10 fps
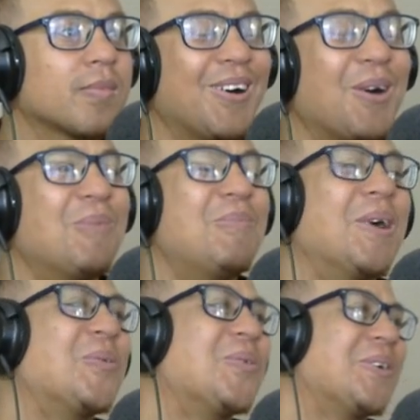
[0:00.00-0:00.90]
Oh
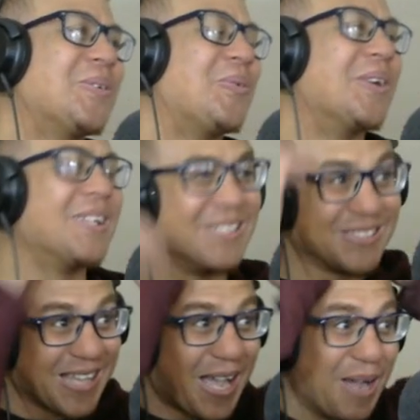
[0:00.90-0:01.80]
my word, what
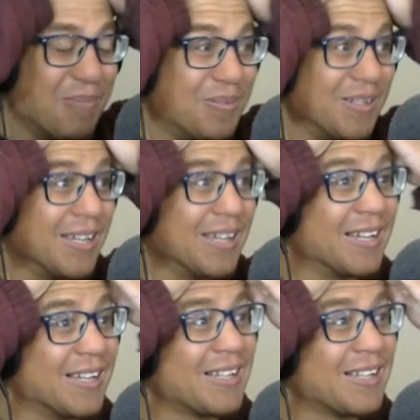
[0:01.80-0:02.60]
is happening?